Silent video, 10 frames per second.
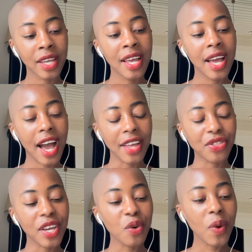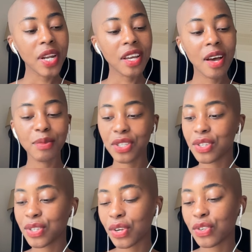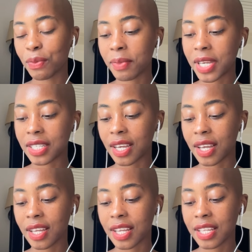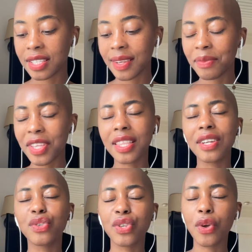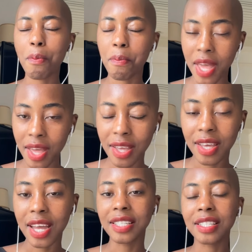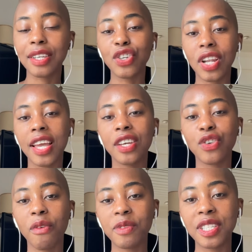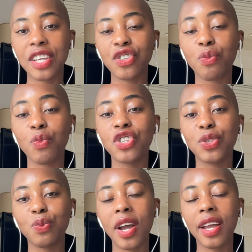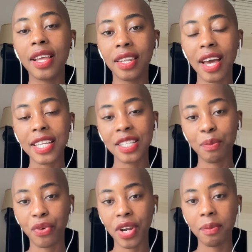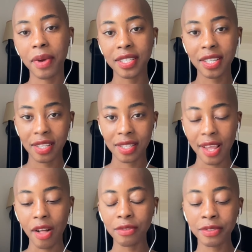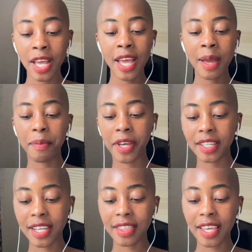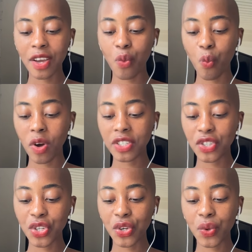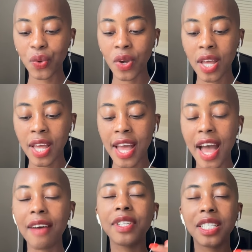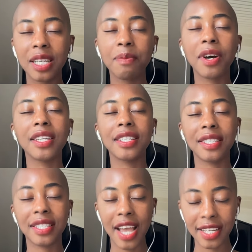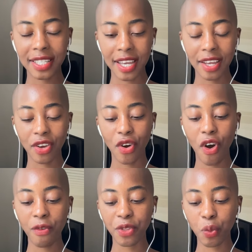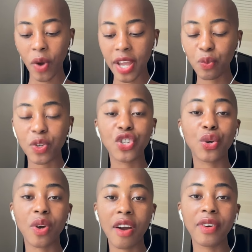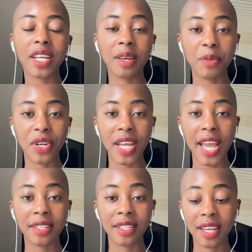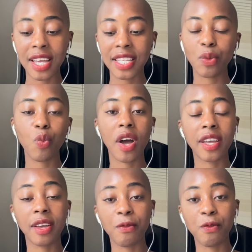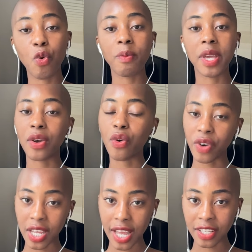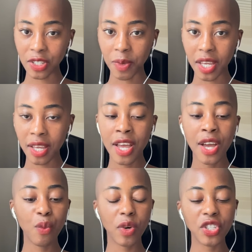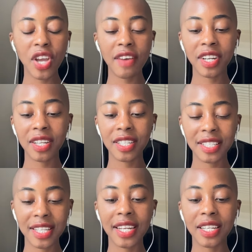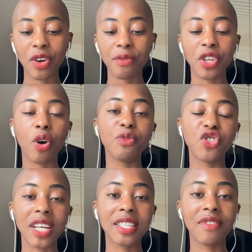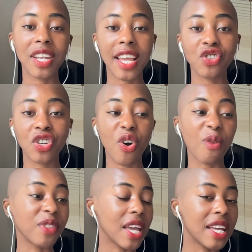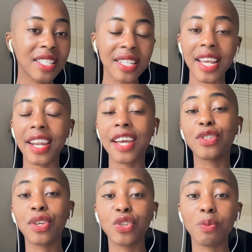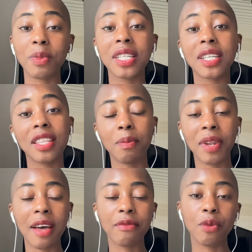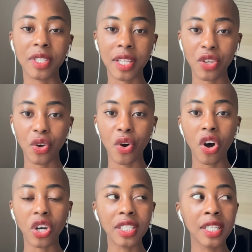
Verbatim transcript: I think when it comes to social media, it's something that is so big and it's such a layered conversation, which is why I like to bring it back to the self, because I think once you have a deeper understanding of the way in which you're currently communicating, is it working for me or against me? Once you have an understanding of the objective nature of the internet and social media and the platforms that you're on,